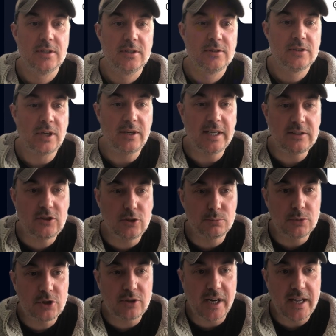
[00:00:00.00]
So let's
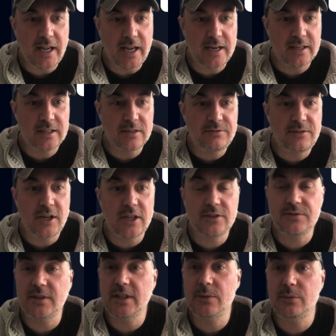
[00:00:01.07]
jump straight in, and the
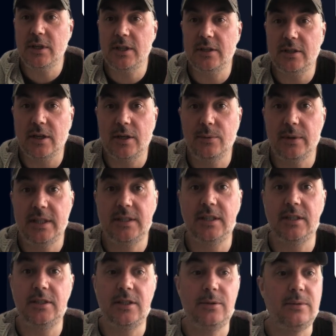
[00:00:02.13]
first thing that we're going to do is
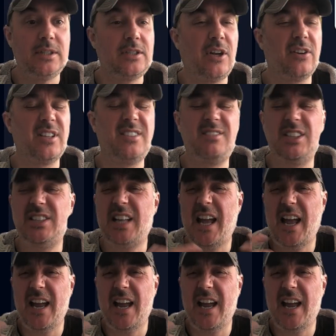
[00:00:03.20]
it's like just